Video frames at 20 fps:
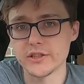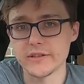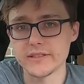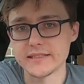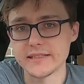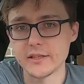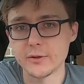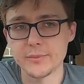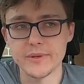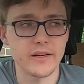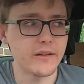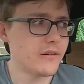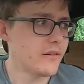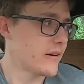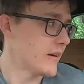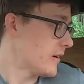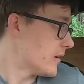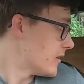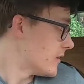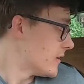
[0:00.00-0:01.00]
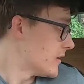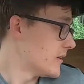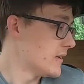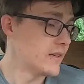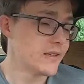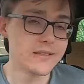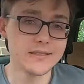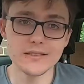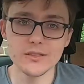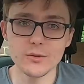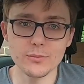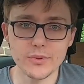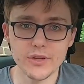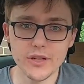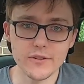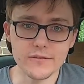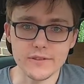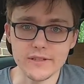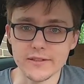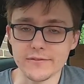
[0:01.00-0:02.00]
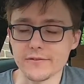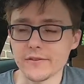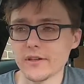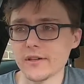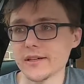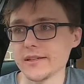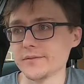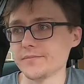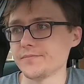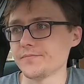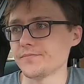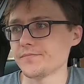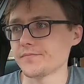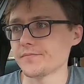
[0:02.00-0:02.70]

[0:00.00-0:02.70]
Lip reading: so it's a little bit higher, it's still perfectly fine.